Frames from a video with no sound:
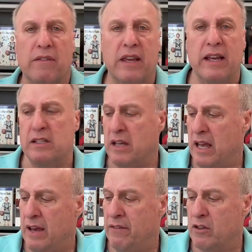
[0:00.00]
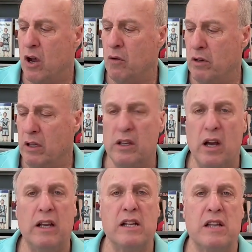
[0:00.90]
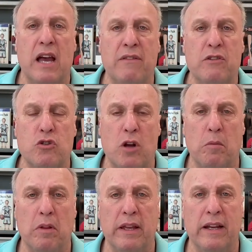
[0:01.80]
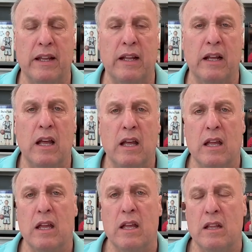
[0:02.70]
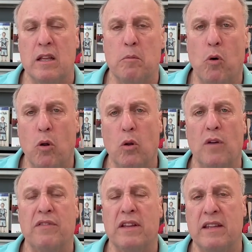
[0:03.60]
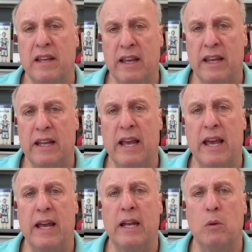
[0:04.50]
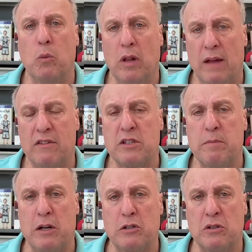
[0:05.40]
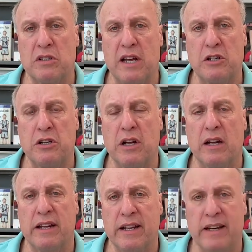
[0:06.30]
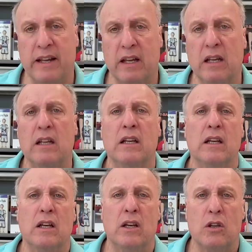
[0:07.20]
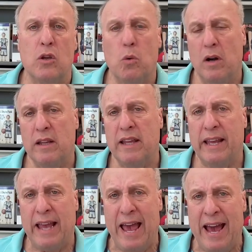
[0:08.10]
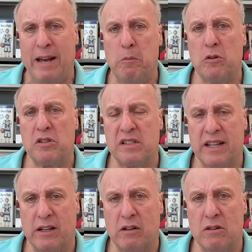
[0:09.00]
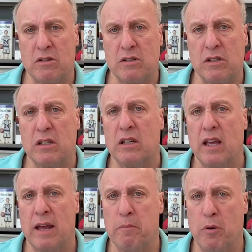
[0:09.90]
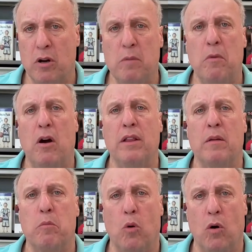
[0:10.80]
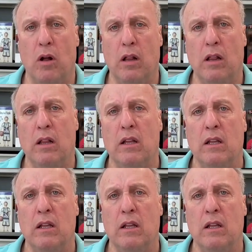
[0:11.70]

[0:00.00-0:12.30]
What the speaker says: if kids are having, really young kids are having trouble hitting the ball off the tee, and we'll have a special session on hitting, you want to take animal stickers and put them on the ball.